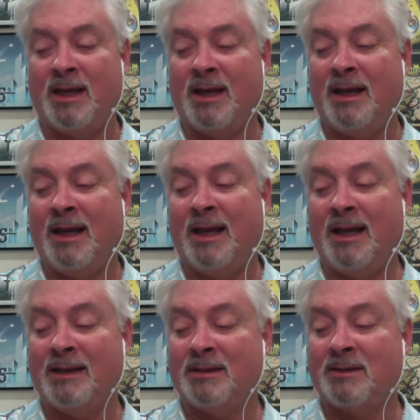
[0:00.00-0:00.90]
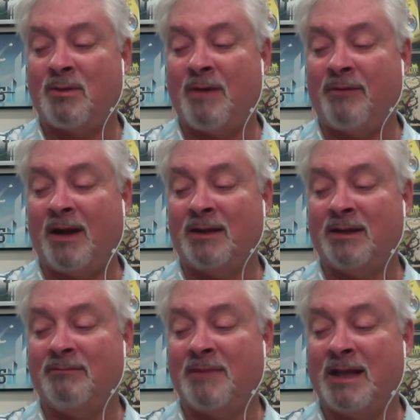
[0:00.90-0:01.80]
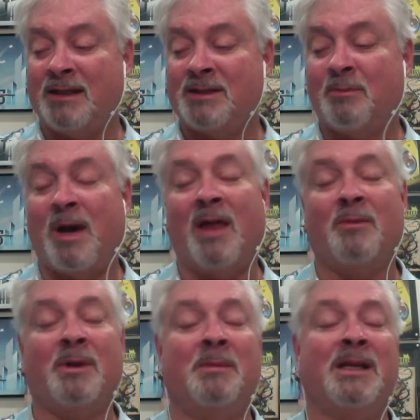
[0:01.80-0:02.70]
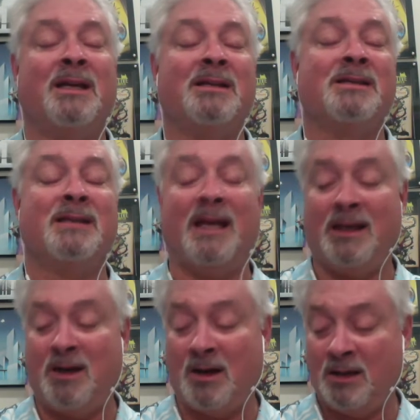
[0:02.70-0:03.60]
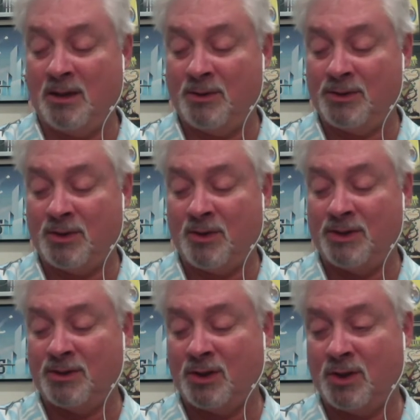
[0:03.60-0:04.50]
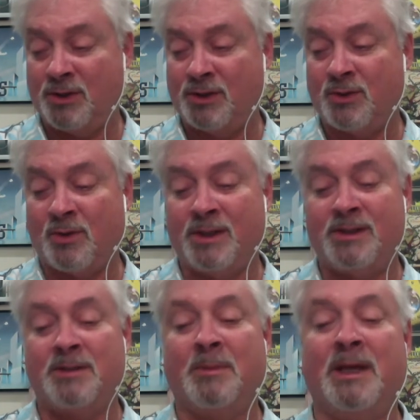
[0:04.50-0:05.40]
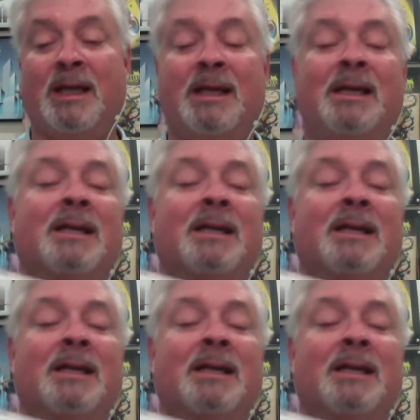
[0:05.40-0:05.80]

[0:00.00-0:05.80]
And quite frankly, that doesn't bother me because any Harley Quinn stories are good stories to me.